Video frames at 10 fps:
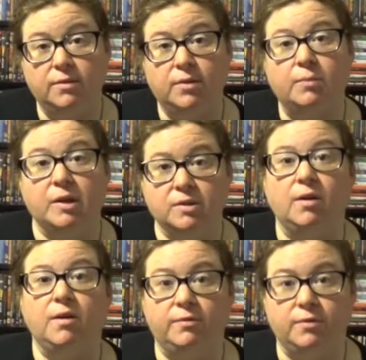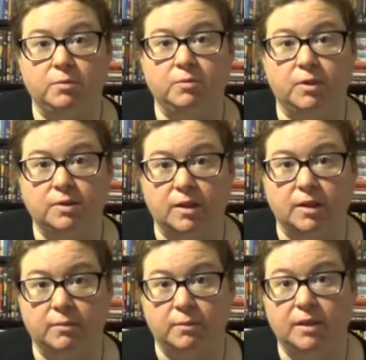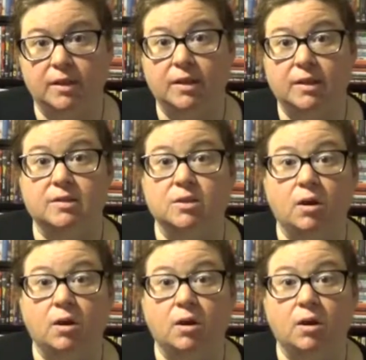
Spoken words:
the best horror film of all time is